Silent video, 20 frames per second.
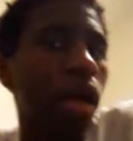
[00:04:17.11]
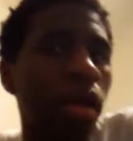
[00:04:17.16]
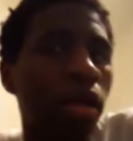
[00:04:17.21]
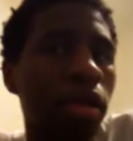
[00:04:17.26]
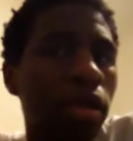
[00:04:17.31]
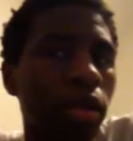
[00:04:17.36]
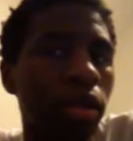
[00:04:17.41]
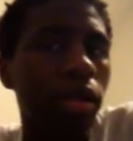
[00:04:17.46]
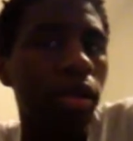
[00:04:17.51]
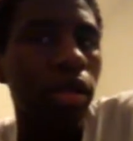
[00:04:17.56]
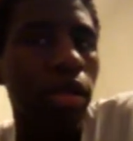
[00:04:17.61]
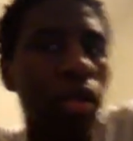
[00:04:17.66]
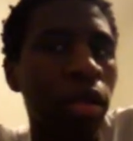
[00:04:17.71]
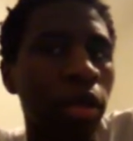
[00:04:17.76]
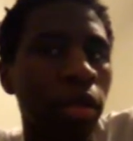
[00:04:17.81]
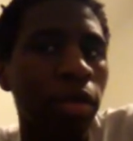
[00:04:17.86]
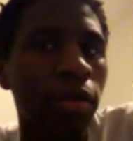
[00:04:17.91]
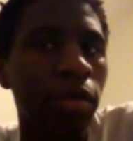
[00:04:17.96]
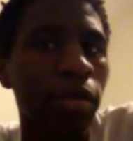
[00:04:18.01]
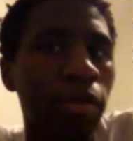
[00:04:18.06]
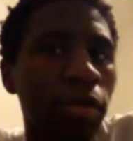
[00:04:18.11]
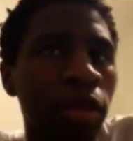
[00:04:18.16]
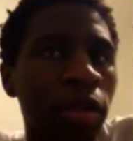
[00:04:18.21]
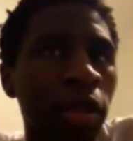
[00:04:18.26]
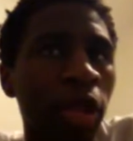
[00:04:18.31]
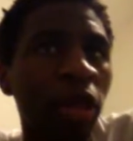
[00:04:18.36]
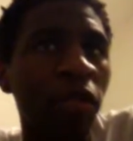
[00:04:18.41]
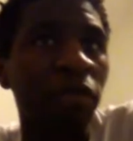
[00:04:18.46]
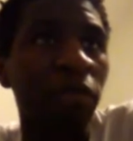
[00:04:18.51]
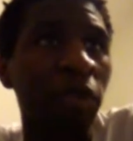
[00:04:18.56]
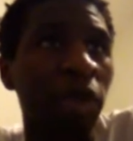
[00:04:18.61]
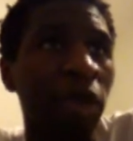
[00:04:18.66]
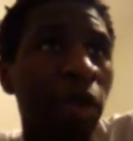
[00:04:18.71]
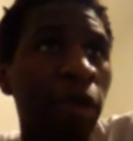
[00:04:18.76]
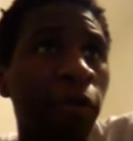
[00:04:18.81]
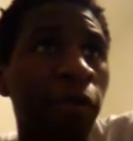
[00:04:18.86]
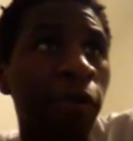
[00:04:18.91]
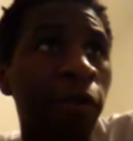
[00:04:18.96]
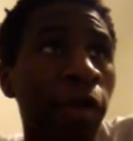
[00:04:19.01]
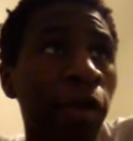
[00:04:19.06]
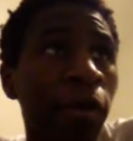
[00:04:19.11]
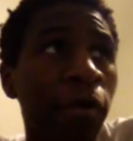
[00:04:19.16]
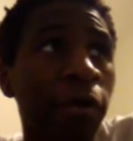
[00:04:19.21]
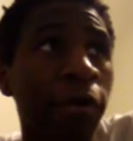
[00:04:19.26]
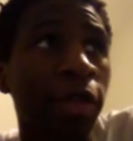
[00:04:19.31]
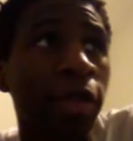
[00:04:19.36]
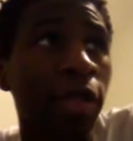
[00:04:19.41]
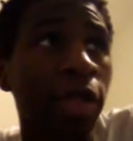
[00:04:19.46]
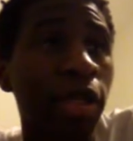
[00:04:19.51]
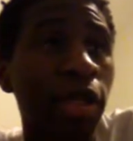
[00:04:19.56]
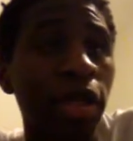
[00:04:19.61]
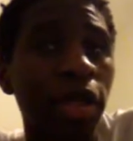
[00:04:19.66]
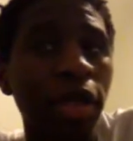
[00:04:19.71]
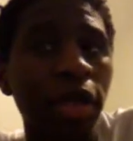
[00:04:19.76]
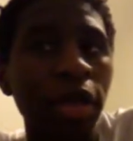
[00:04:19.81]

it just left me confused.